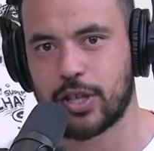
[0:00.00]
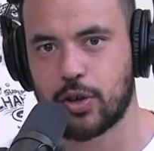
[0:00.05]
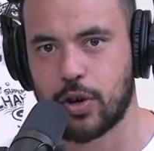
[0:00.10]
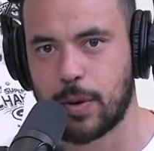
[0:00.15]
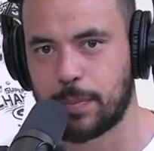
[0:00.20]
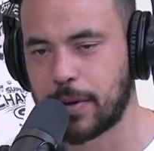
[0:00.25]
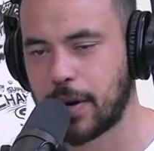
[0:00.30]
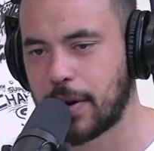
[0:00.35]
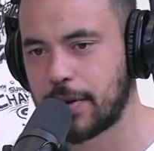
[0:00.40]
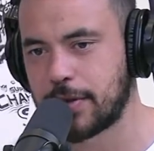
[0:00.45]

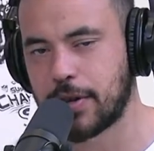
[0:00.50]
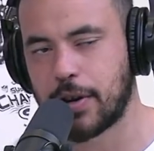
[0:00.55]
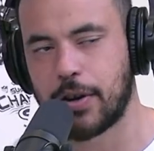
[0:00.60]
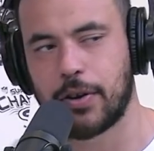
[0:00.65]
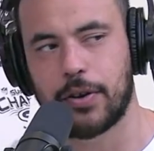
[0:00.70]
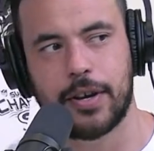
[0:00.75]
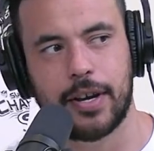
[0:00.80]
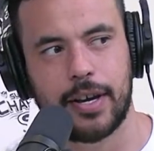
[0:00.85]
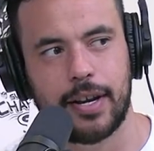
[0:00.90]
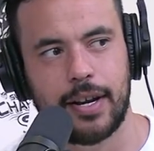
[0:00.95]
crypto
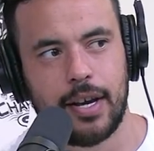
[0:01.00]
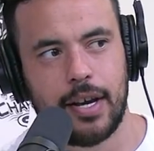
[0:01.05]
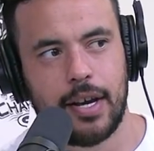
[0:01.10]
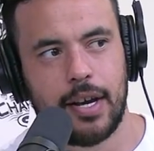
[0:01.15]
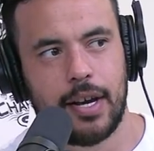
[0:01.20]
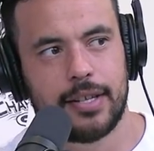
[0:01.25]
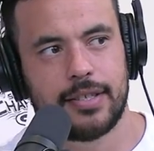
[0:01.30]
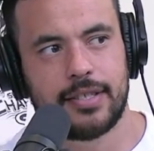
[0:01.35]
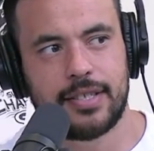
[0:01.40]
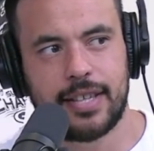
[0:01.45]
token.
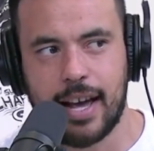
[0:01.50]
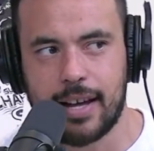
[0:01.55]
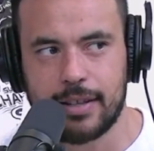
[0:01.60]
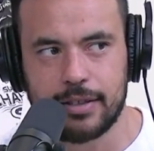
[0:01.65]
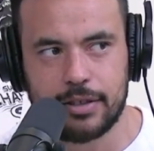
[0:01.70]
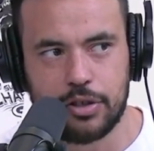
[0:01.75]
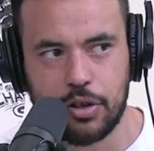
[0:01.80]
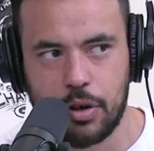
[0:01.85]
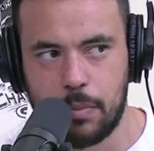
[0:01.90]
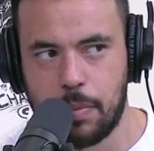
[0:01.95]
Sounds
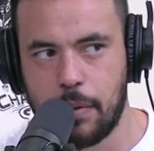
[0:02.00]
super